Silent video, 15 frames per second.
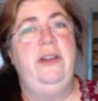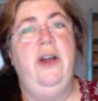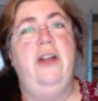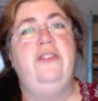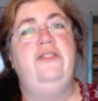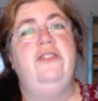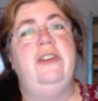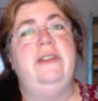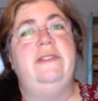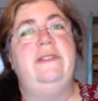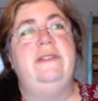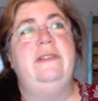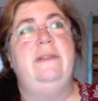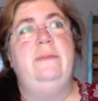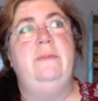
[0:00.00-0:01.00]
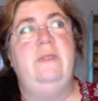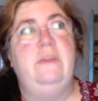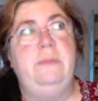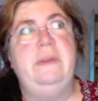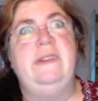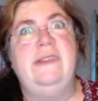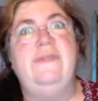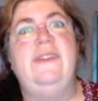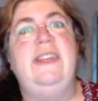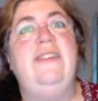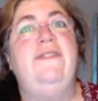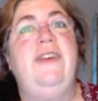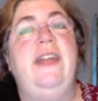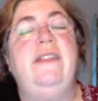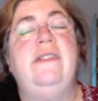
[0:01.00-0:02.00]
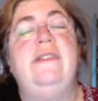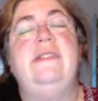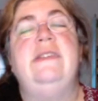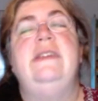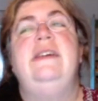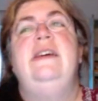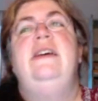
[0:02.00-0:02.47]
not just specific events.